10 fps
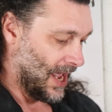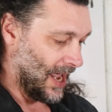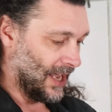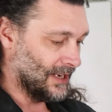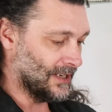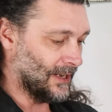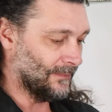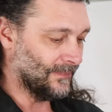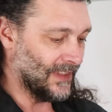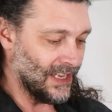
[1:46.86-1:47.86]

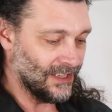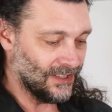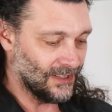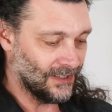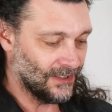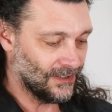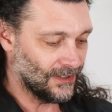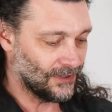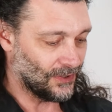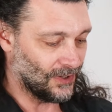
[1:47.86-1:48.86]
And these
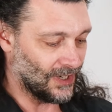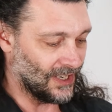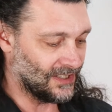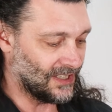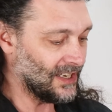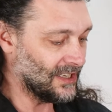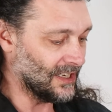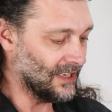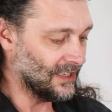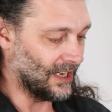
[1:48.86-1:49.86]
turn a
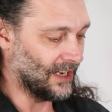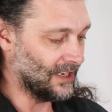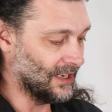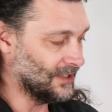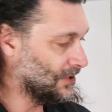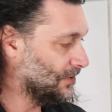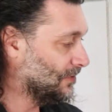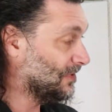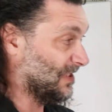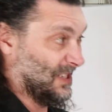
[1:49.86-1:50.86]
Sankey keg
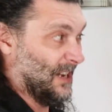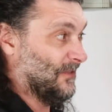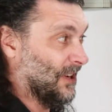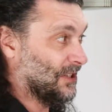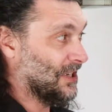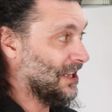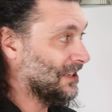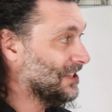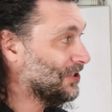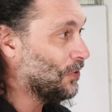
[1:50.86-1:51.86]
into the same
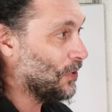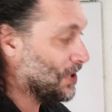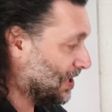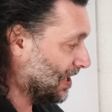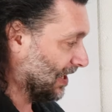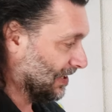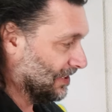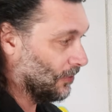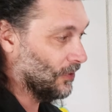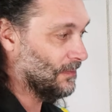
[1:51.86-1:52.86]
functionality as a corny keg
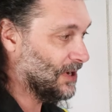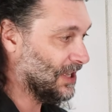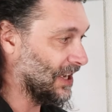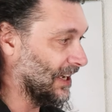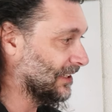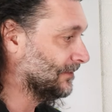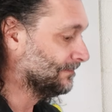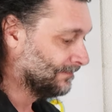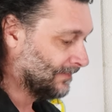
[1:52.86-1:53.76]
or a mini keg.